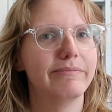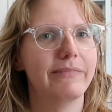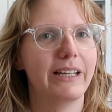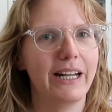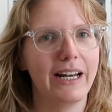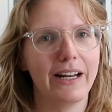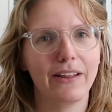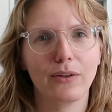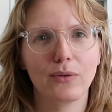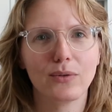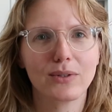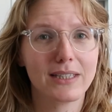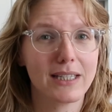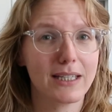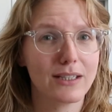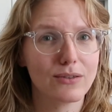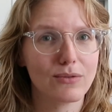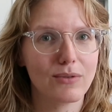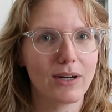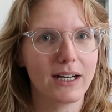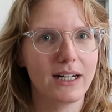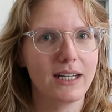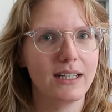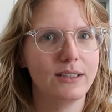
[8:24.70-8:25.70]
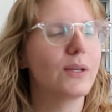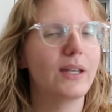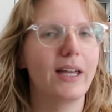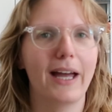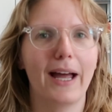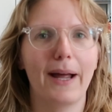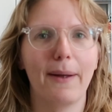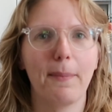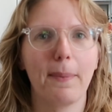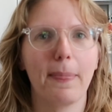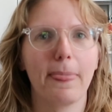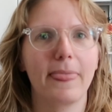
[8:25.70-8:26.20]
getting those things ready. So
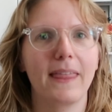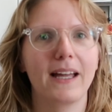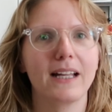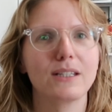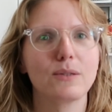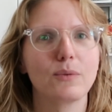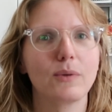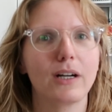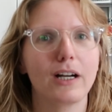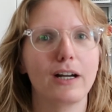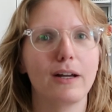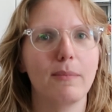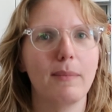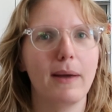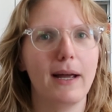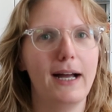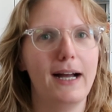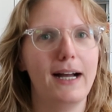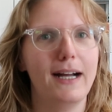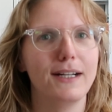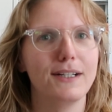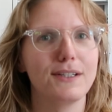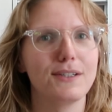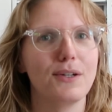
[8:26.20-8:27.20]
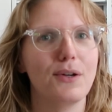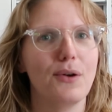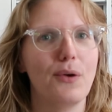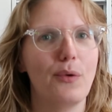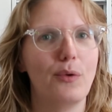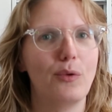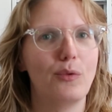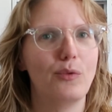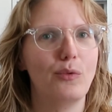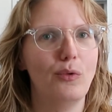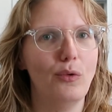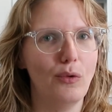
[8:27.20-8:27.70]
yeah, that's where I'm at
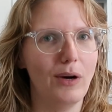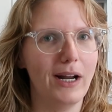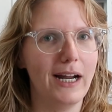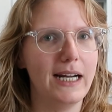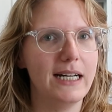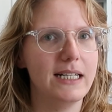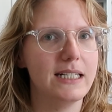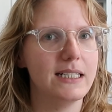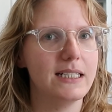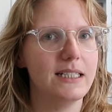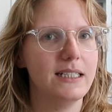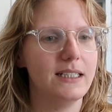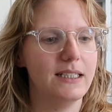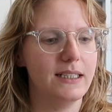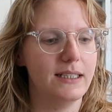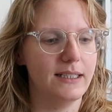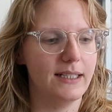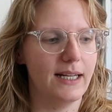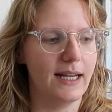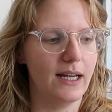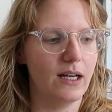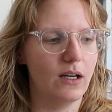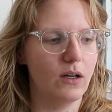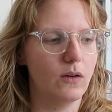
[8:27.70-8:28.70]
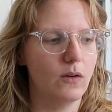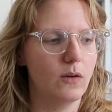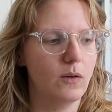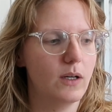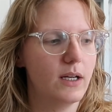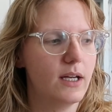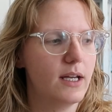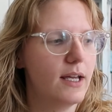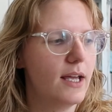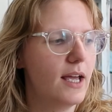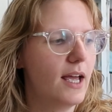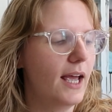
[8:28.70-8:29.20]
right now.
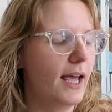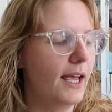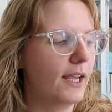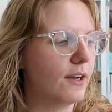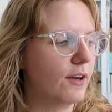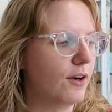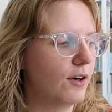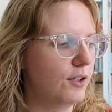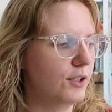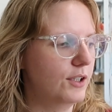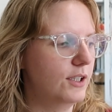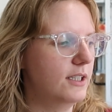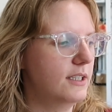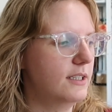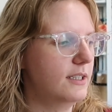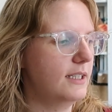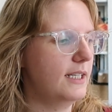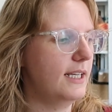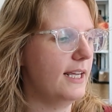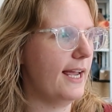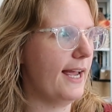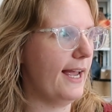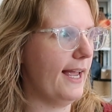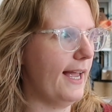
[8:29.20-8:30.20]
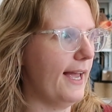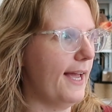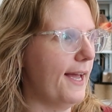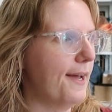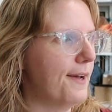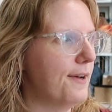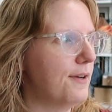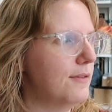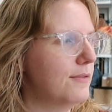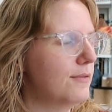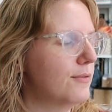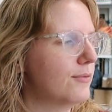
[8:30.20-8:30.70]
I currently
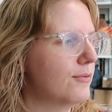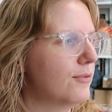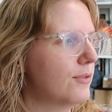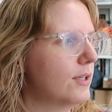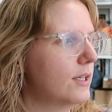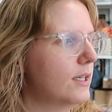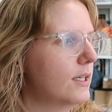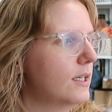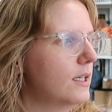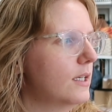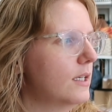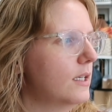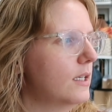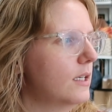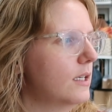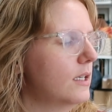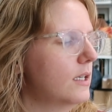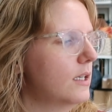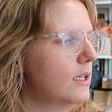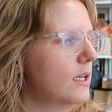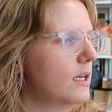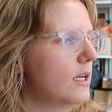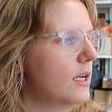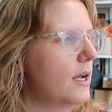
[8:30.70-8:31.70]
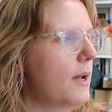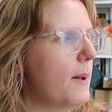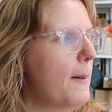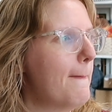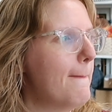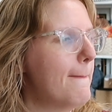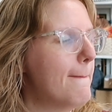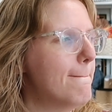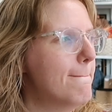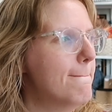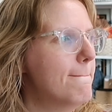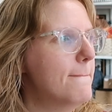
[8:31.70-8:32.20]
have
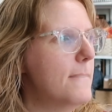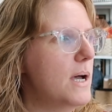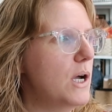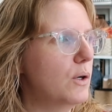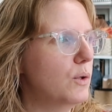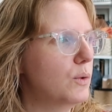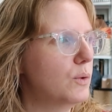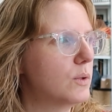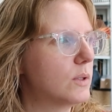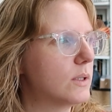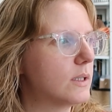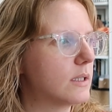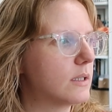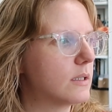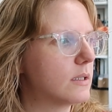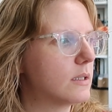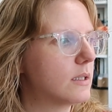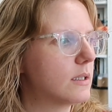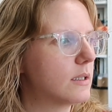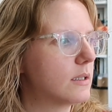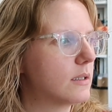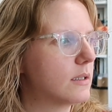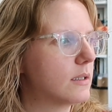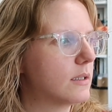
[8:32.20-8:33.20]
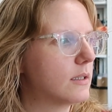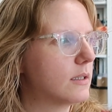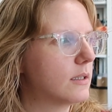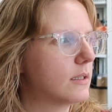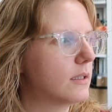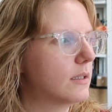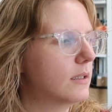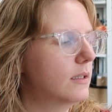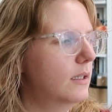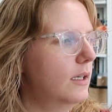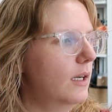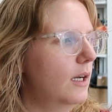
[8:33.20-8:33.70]
most
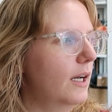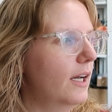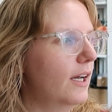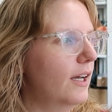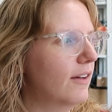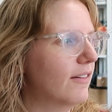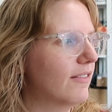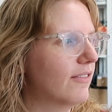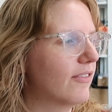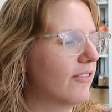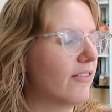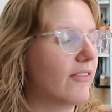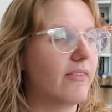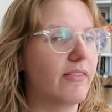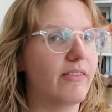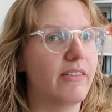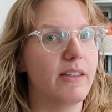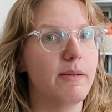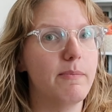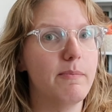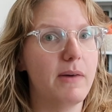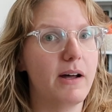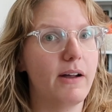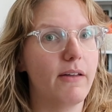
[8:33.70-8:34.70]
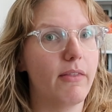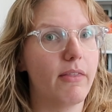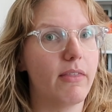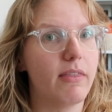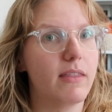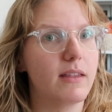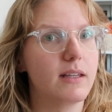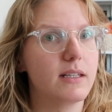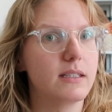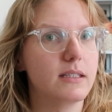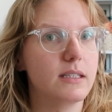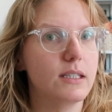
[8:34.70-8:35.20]
of the month
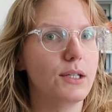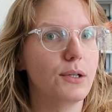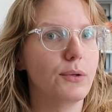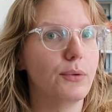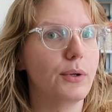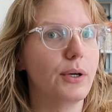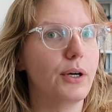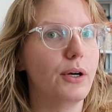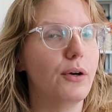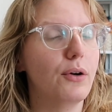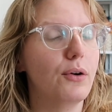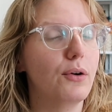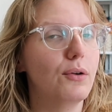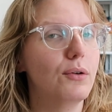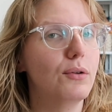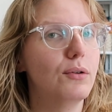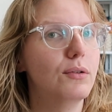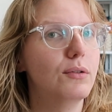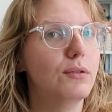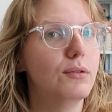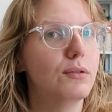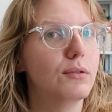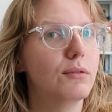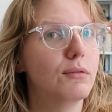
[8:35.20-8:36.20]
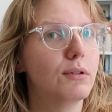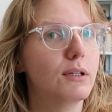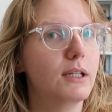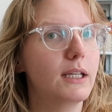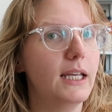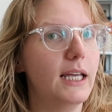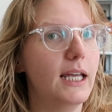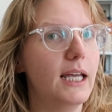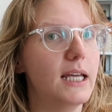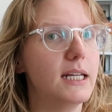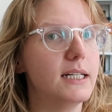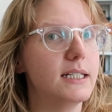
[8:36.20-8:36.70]
0
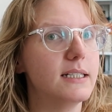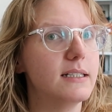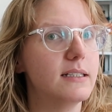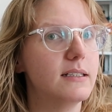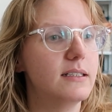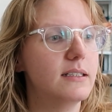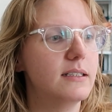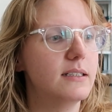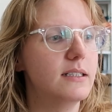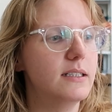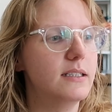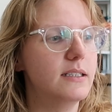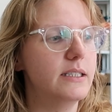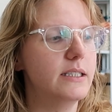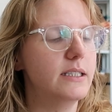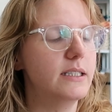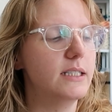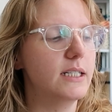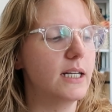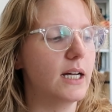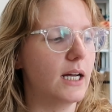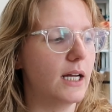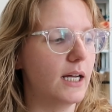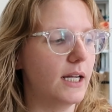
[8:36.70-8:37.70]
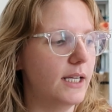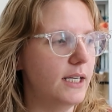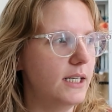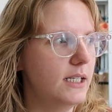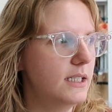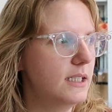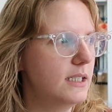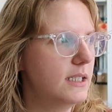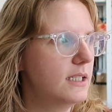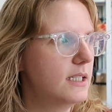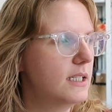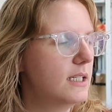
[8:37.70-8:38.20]
kit
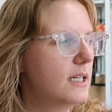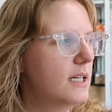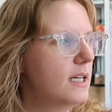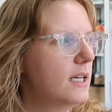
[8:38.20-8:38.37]
done.